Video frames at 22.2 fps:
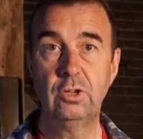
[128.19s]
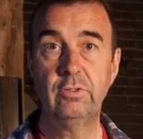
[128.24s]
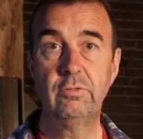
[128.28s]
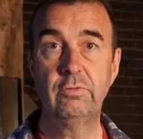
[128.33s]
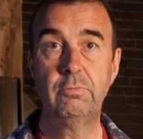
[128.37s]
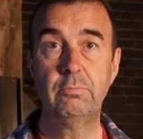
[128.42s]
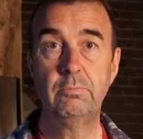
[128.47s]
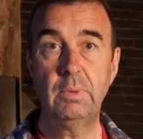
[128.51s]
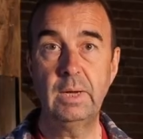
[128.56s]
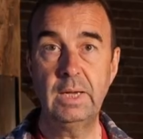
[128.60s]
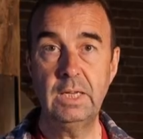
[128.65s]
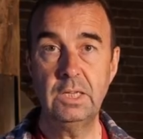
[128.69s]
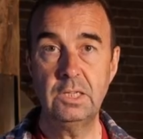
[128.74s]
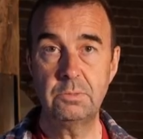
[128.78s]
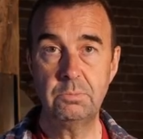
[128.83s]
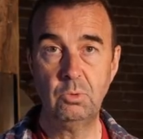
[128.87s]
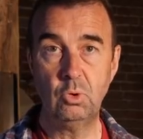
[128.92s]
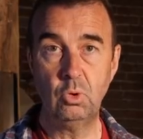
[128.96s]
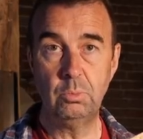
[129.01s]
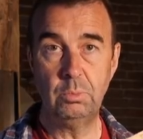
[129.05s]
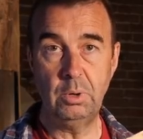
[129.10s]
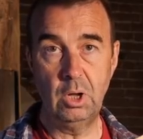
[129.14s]
of
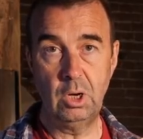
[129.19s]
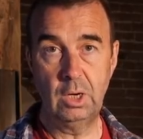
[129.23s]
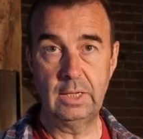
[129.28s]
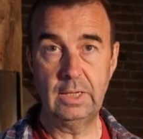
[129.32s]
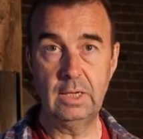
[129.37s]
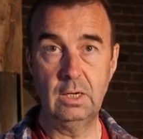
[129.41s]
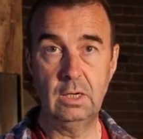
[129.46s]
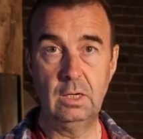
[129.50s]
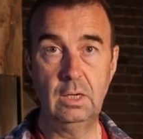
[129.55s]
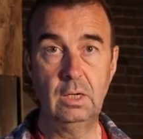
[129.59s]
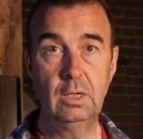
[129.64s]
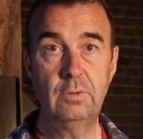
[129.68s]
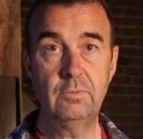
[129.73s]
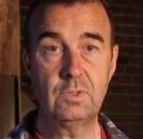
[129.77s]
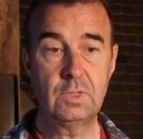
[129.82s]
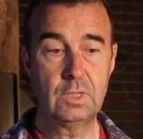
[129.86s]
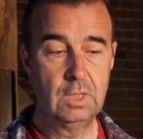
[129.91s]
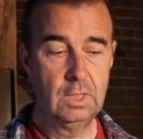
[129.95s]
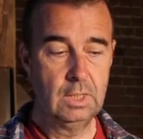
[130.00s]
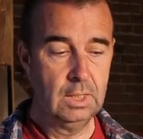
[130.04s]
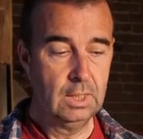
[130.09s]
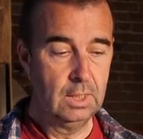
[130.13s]
Maysmore poly
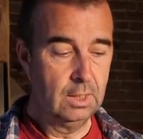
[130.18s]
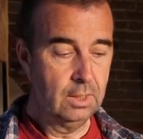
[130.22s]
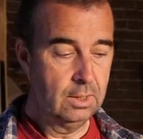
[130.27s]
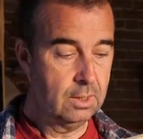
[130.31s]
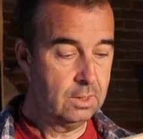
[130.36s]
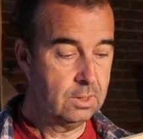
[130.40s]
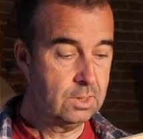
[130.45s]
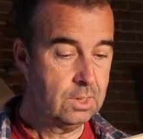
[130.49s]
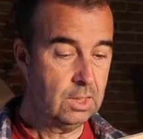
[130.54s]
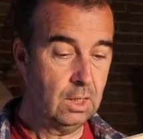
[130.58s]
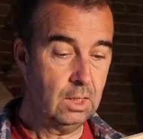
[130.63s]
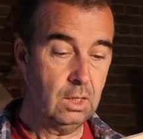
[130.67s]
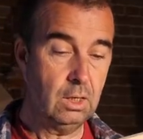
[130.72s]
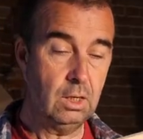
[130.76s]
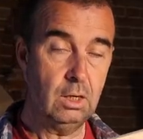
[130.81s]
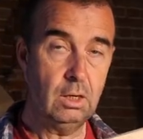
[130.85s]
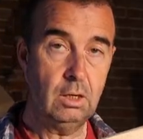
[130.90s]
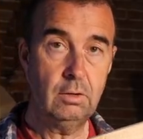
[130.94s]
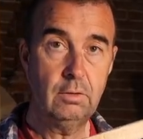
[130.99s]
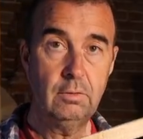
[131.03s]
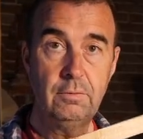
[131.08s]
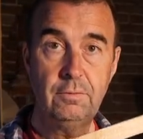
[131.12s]
hives that
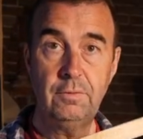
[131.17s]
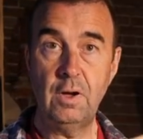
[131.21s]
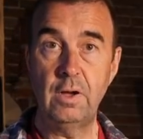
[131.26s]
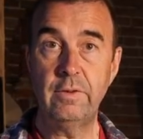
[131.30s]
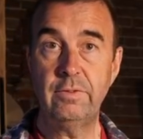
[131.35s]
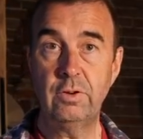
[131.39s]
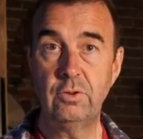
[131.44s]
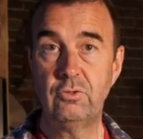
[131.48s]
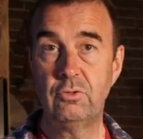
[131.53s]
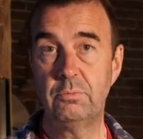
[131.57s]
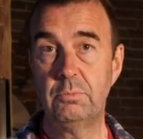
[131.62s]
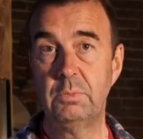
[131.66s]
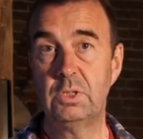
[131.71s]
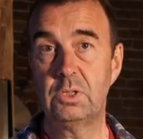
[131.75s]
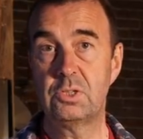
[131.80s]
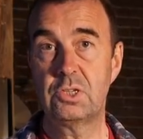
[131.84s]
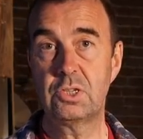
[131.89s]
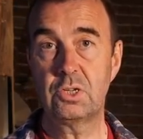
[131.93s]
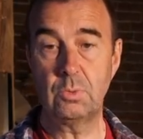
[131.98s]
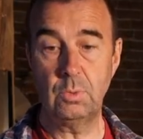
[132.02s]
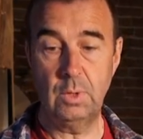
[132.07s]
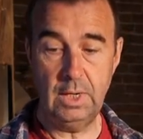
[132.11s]
are 500mm
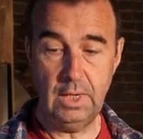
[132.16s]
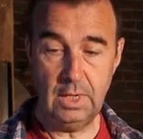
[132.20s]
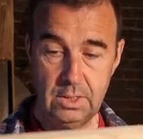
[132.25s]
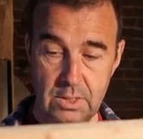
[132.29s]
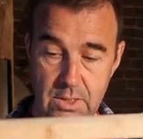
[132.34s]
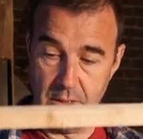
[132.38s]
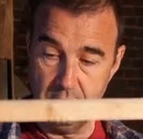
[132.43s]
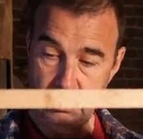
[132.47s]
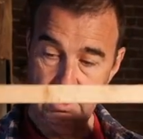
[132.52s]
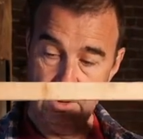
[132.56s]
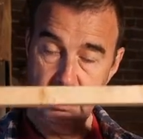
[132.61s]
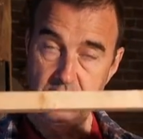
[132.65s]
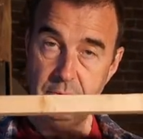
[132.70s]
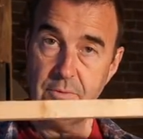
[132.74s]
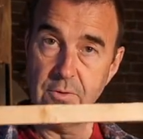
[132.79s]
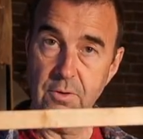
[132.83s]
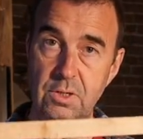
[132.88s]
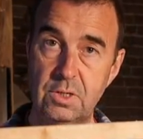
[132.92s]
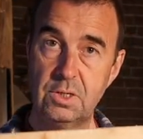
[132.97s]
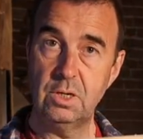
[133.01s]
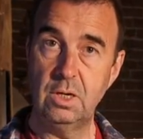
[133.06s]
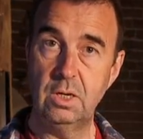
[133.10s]
square, so a
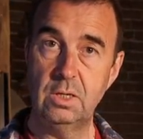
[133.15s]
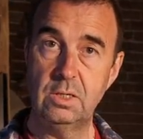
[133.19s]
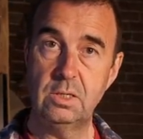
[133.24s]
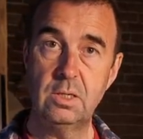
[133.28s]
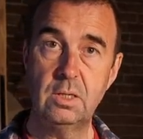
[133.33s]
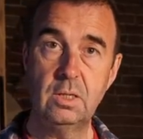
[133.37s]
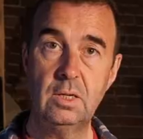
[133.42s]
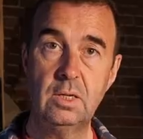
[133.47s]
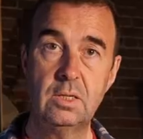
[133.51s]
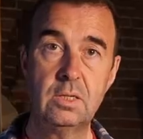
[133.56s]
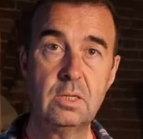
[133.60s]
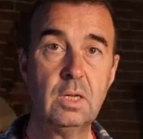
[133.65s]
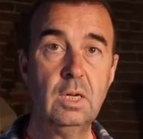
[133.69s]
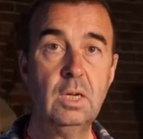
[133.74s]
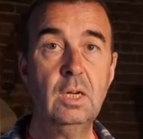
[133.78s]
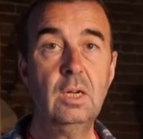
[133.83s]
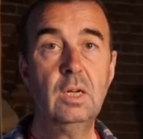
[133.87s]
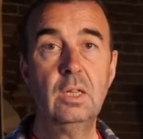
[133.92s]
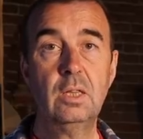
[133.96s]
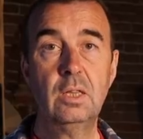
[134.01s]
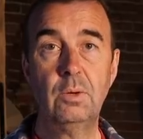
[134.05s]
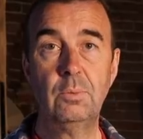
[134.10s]
different size to this,
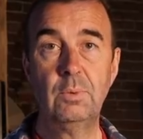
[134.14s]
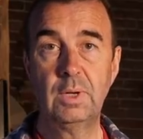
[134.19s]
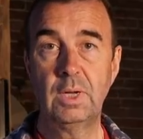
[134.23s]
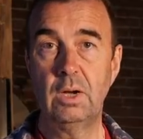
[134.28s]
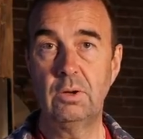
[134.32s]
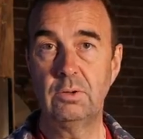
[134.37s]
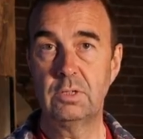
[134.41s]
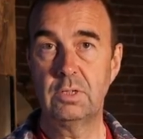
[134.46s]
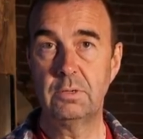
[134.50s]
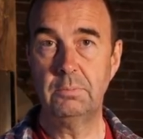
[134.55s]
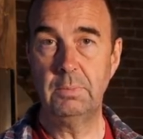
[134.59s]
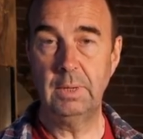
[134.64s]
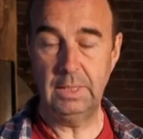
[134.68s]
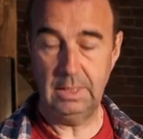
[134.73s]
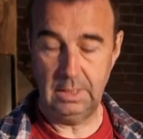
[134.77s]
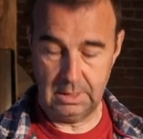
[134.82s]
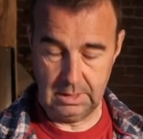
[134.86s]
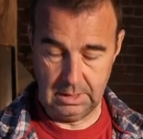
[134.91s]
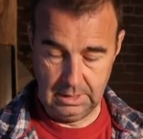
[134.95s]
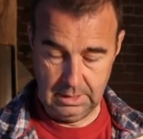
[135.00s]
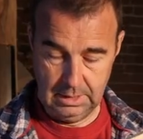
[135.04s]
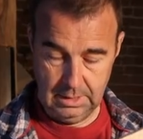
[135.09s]
that we're going to
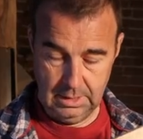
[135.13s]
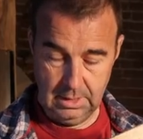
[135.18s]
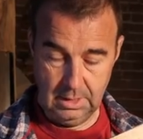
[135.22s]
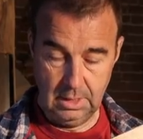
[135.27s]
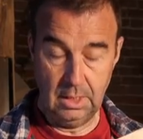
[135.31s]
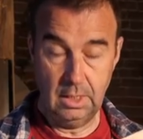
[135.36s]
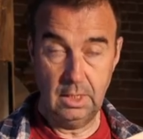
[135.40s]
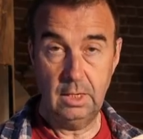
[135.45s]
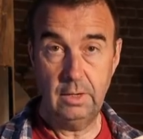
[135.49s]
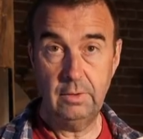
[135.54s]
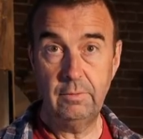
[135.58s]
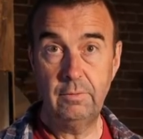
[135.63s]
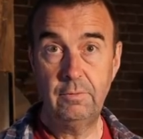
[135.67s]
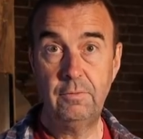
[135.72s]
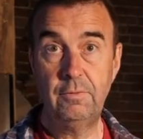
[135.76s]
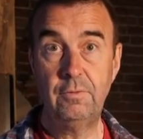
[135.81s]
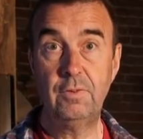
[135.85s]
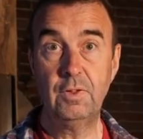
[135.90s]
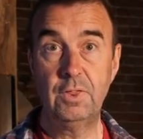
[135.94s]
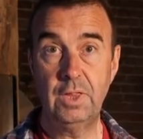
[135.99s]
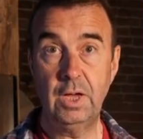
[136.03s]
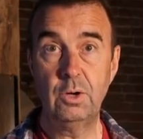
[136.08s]
make
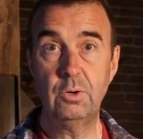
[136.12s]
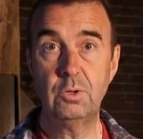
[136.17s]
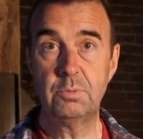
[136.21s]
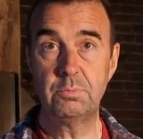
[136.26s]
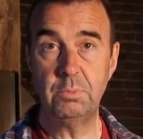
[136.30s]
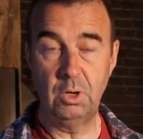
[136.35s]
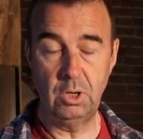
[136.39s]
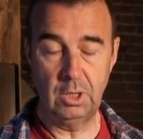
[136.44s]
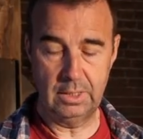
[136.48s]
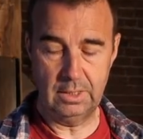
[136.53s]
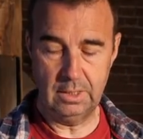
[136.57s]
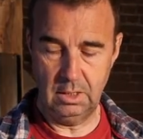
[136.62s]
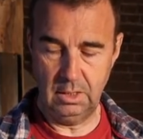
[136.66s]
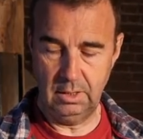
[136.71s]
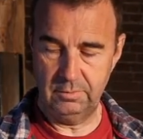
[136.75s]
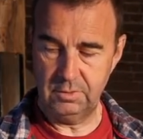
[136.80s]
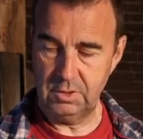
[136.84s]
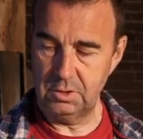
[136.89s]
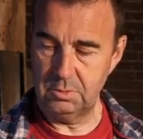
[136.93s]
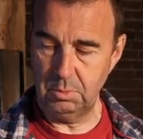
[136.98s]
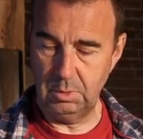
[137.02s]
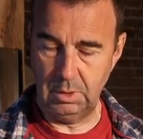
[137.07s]
for those poly
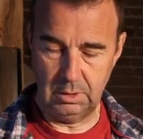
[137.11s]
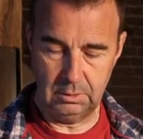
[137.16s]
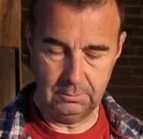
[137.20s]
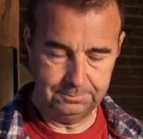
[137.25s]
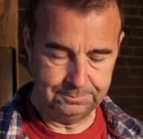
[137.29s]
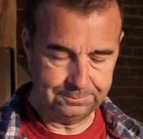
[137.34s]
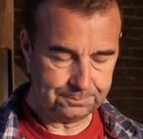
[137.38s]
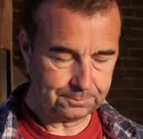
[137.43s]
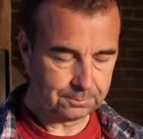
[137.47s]
hives as well.